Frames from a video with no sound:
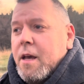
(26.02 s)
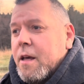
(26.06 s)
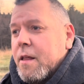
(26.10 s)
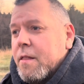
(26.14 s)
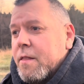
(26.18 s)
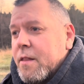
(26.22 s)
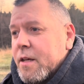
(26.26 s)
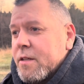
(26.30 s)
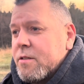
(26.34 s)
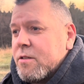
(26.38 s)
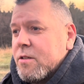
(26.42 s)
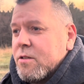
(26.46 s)

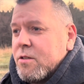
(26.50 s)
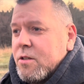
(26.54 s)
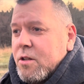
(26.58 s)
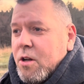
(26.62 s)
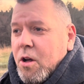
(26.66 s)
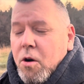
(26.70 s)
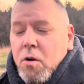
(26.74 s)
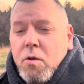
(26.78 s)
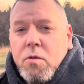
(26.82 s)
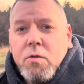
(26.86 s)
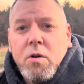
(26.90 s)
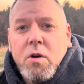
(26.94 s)
This is an
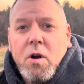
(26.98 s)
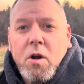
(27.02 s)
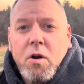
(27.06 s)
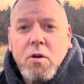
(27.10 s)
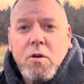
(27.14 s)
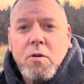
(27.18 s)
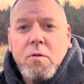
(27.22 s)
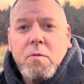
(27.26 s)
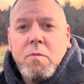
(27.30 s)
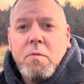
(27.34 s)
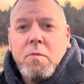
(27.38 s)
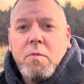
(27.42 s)
older
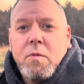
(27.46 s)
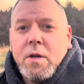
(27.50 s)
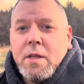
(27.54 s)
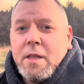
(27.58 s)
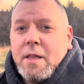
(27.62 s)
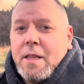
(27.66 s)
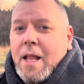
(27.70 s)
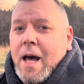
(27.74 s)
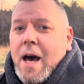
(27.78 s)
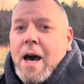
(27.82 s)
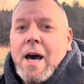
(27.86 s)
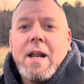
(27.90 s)
home with
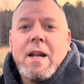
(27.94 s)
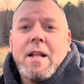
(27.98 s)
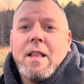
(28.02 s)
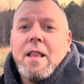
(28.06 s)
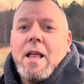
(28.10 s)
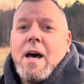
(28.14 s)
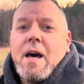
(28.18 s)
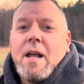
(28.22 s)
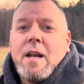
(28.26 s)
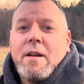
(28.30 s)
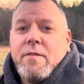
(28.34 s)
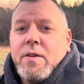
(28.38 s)
not a
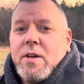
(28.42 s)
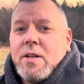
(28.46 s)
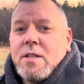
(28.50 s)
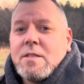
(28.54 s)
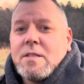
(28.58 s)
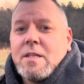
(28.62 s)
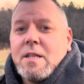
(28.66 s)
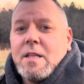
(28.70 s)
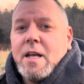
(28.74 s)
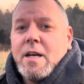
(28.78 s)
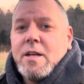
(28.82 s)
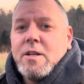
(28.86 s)
lot of
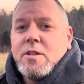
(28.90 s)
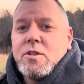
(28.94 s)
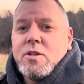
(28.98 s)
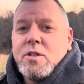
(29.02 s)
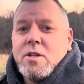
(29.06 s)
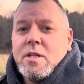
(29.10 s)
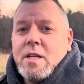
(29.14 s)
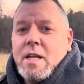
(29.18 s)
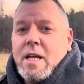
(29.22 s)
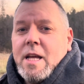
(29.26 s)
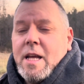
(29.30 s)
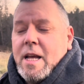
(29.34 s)

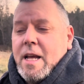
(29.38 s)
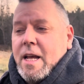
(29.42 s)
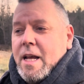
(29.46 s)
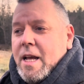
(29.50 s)
insulation,